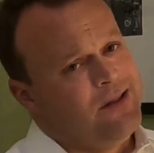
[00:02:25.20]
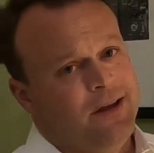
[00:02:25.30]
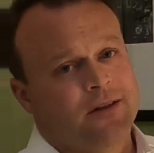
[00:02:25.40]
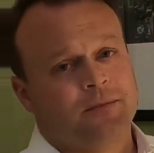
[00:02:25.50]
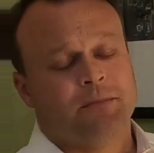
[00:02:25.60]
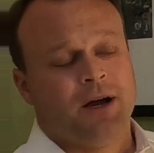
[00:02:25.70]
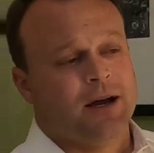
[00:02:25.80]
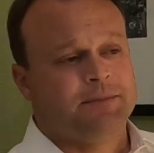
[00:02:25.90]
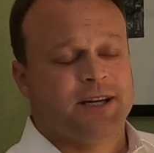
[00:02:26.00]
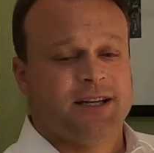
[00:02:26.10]
The other
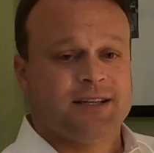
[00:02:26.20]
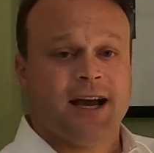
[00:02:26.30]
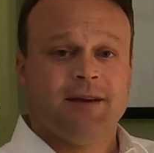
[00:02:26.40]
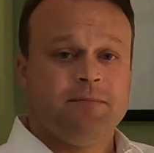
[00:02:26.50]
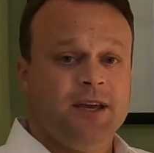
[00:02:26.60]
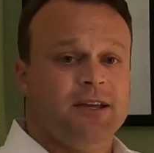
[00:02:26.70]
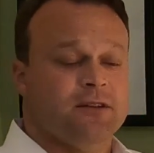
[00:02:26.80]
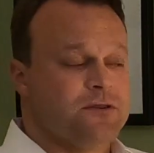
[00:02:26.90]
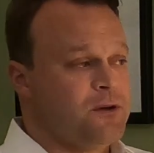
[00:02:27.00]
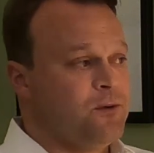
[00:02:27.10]
upside is
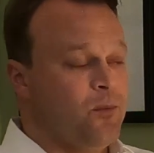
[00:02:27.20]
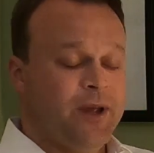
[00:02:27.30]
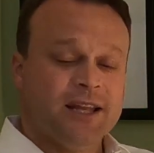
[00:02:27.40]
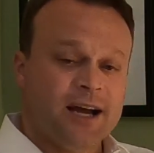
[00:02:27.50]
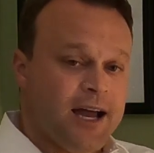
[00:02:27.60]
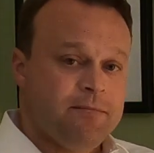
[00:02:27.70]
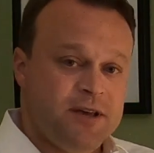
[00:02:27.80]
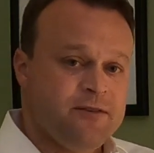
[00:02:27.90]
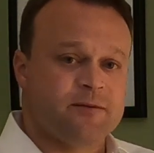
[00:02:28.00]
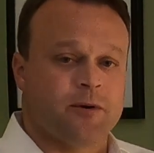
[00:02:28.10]
IPing, so we can
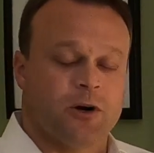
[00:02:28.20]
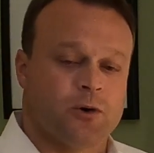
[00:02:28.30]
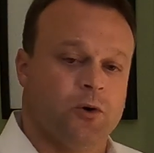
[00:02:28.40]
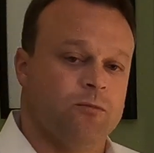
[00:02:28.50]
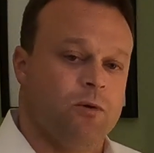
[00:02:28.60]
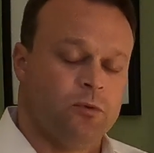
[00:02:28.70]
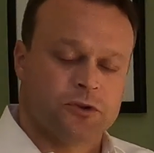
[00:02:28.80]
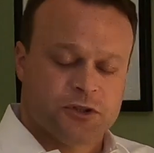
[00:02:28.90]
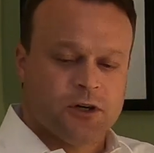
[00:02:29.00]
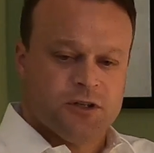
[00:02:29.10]
IP from our core, but
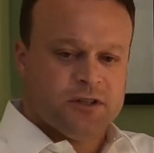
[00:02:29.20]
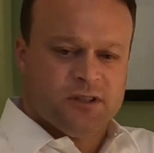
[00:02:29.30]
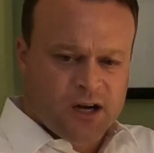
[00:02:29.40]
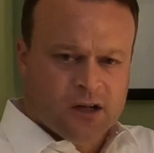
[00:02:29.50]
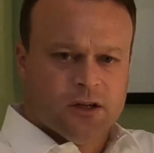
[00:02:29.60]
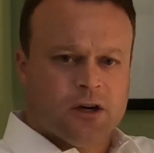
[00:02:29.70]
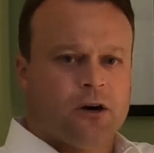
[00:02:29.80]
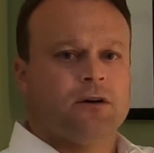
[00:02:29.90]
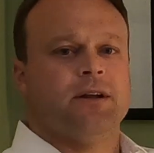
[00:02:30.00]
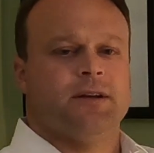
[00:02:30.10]
we'll charge this on an a la
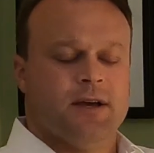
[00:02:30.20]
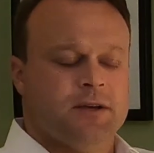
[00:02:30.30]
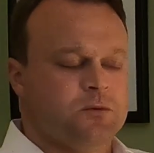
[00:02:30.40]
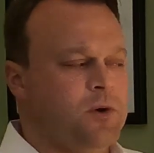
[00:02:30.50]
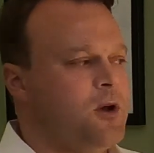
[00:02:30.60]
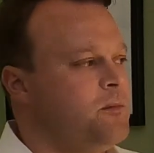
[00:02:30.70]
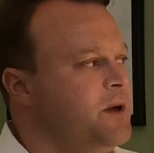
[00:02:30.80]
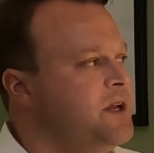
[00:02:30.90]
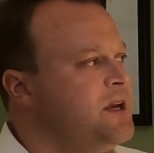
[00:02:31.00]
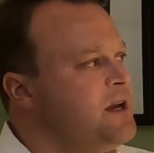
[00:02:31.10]
carte as well.
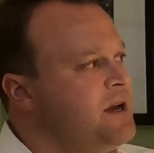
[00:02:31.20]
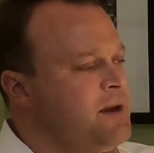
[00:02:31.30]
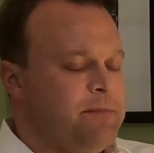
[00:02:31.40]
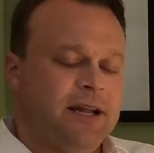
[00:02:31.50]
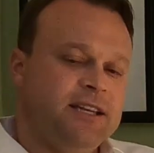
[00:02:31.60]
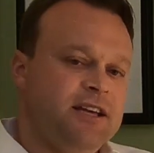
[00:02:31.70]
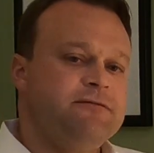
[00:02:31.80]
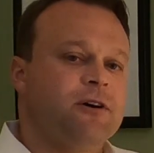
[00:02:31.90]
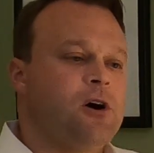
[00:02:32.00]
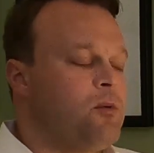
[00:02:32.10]
But by
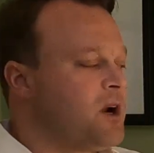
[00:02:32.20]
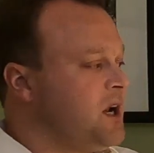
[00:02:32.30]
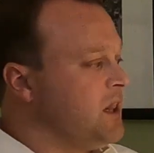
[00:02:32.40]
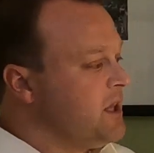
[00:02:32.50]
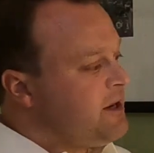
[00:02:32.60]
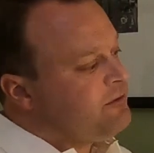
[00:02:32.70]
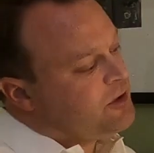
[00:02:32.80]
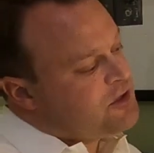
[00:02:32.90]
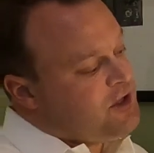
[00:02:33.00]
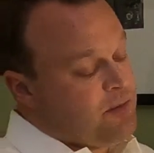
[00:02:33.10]
default, we're going to
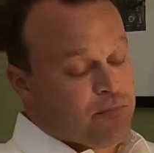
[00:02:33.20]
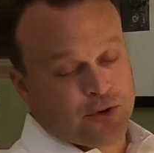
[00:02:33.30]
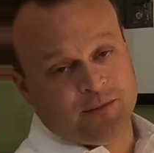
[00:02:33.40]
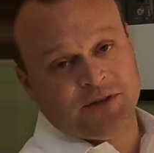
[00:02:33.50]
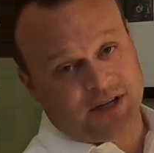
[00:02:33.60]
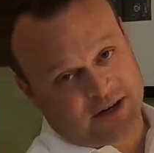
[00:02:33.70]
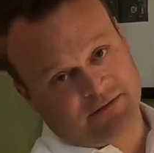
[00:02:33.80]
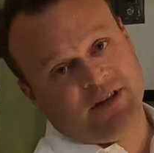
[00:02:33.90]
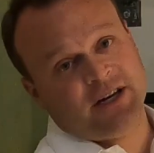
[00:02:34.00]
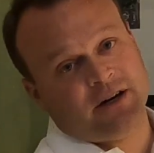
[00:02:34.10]
leverage the improvements
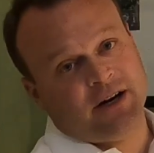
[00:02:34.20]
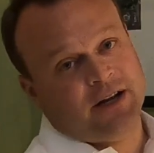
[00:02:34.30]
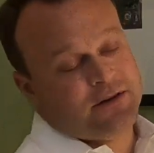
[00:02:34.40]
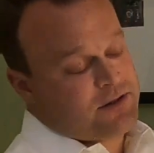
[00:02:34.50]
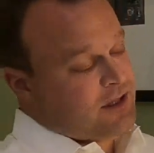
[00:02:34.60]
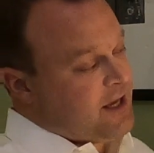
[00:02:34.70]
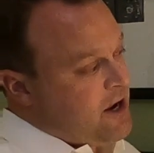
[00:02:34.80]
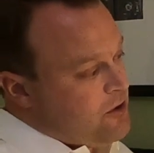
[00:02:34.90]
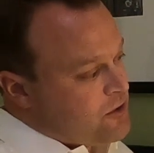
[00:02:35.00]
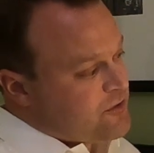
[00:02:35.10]
of the internet to
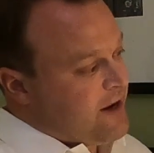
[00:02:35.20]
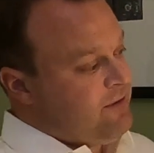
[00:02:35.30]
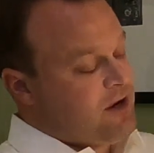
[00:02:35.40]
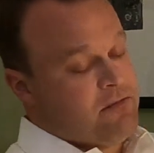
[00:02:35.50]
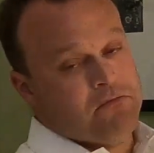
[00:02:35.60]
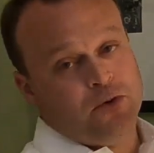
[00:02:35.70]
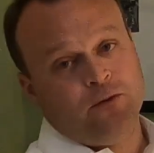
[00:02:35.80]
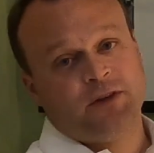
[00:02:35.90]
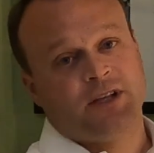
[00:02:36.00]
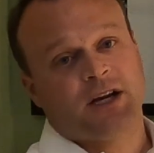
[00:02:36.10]
allow your traffic to
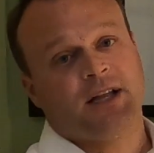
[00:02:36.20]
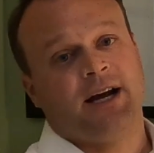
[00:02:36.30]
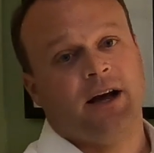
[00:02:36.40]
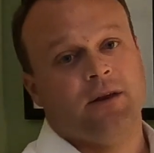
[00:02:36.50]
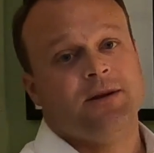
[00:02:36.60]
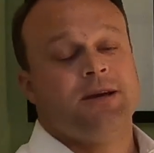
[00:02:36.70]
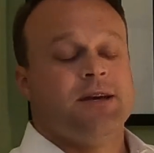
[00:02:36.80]
move to the cloud.